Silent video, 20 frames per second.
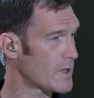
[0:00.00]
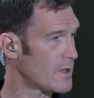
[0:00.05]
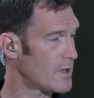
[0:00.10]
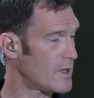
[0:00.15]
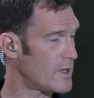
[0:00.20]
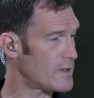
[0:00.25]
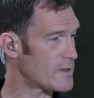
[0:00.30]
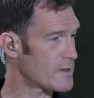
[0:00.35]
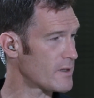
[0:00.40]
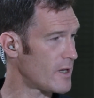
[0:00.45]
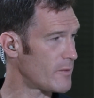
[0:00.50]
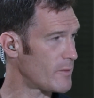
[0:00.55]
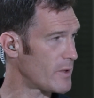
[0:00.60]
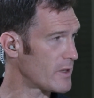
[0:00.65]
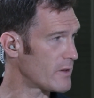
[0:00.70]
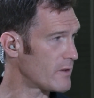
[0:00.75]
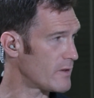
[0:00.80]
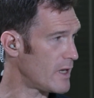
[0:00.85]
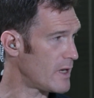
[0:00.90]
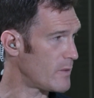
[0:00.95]
It's coming.
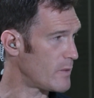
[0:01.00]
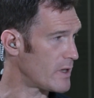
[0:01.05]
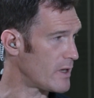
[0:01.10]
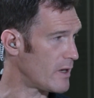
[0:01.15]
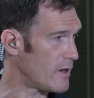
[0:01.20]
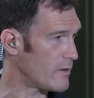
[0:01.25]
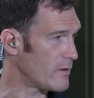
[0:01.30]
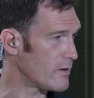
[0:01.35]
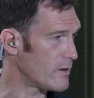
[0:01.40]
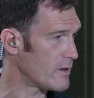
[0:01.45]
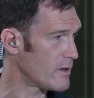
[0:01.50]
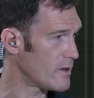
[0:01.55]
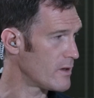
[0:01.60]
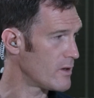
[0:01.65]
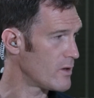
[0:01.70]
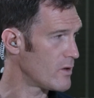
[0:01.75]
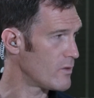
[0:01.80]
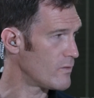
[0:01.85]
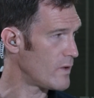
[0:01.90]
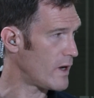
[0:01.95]
There we go.
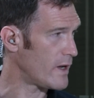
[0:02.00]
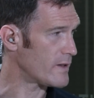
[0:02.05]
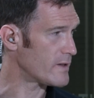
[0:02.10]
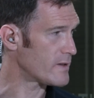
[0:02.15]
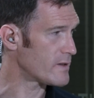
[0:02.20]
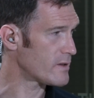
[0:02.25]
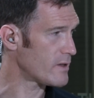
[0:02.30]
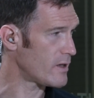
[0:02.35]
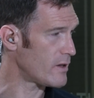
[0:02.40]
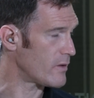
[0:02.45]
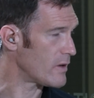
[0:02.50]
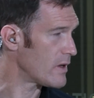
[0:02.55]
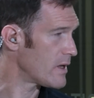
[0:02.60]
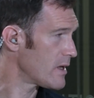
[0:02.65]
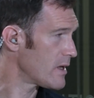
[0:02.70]
Right. So